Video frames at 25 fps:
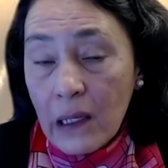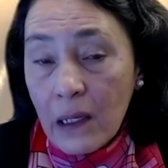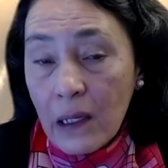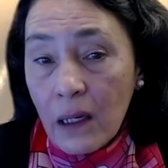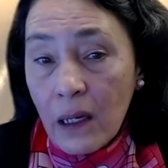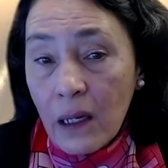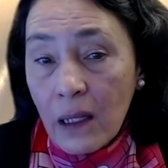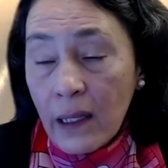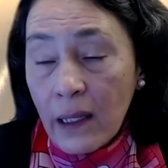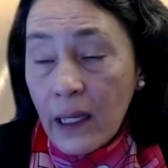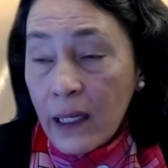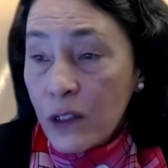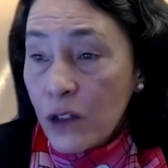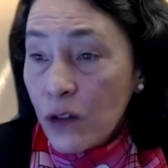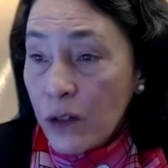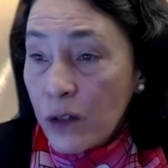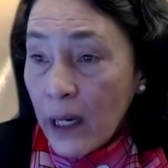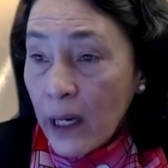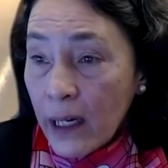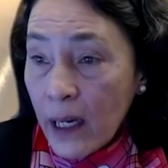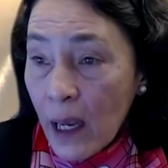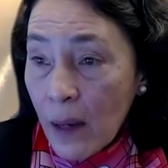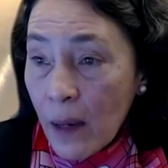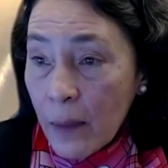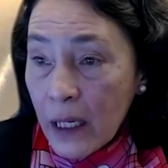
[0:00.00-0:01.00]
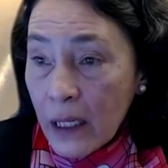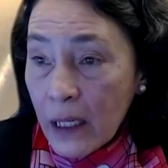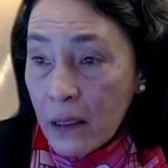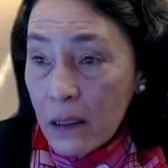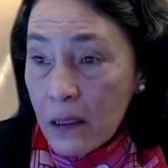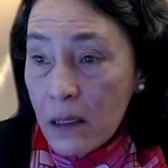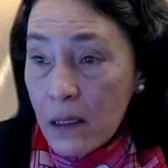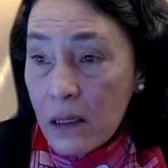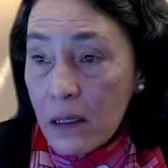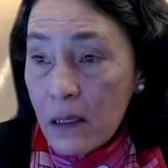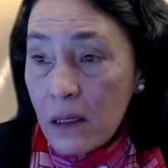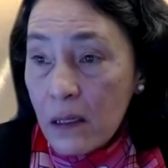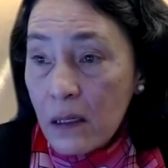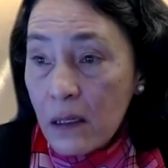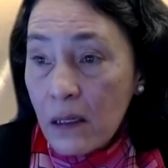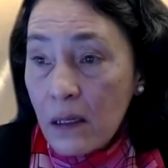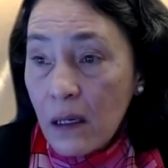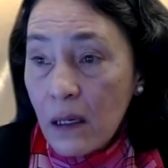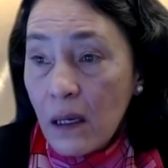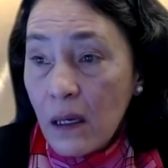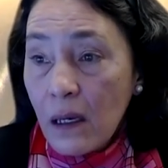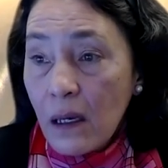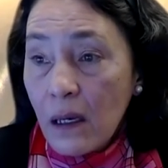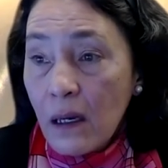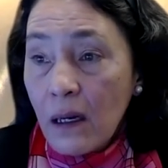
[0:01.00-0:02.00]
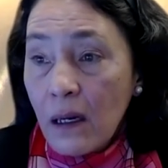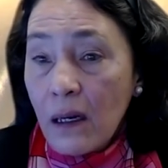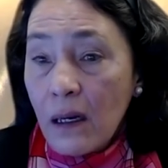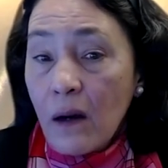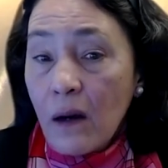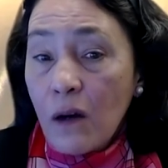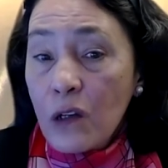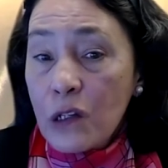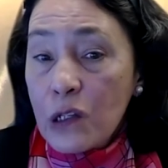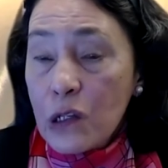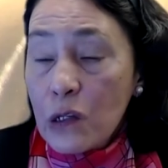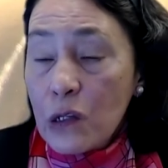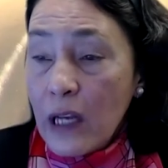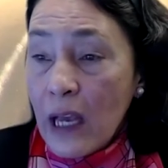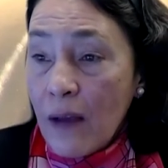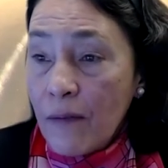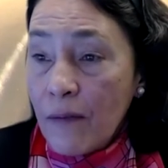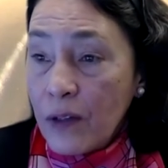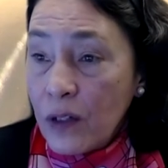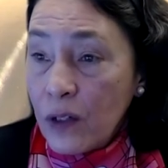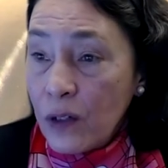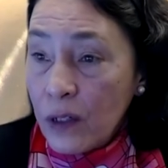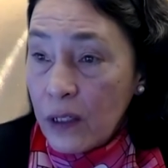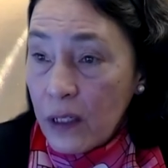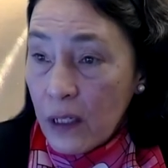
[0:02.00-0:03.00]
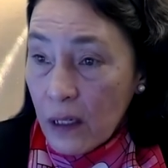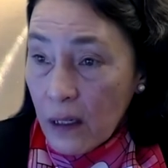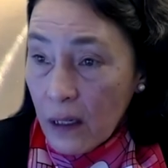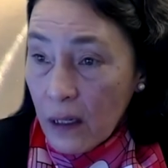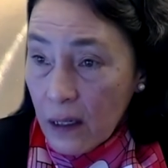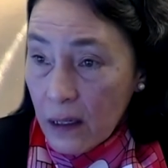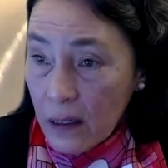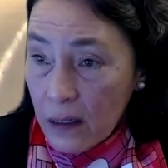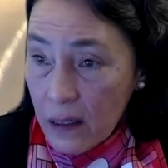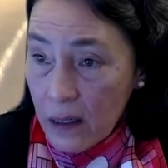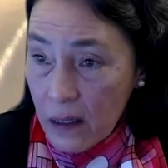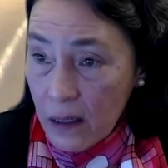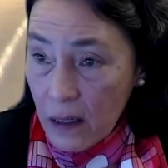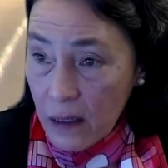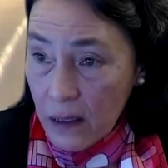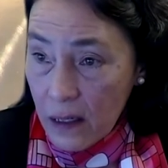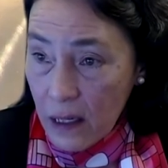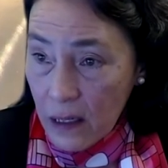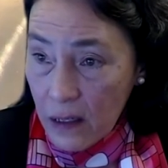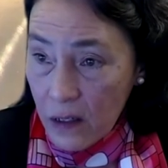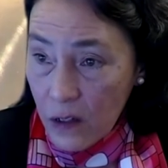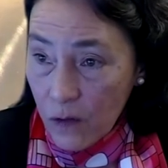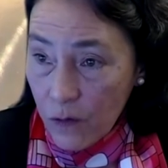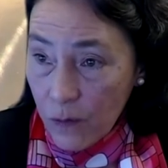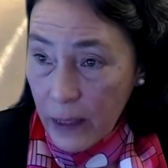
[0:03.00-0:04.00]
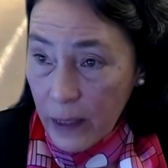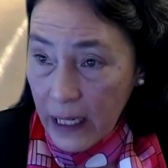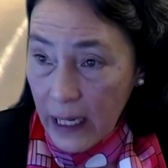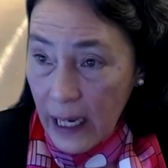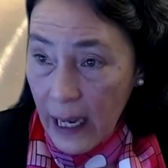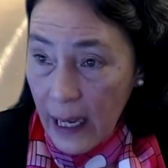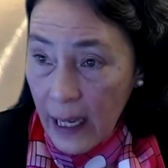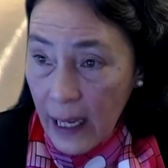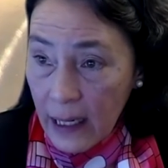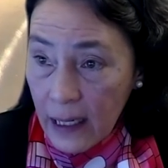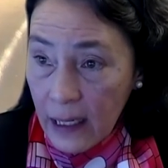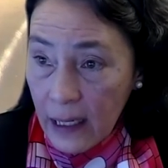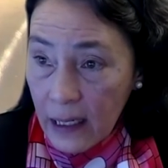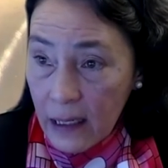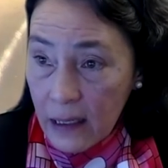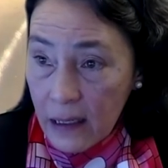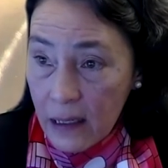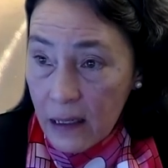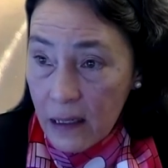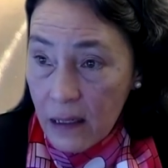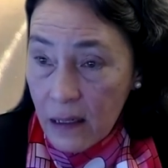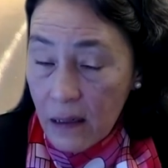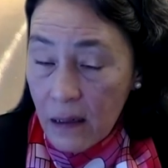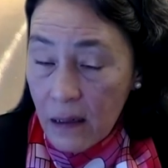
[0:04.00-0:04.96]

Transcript: electrodynamics, uh, also to have a good uh, sense of mechanics.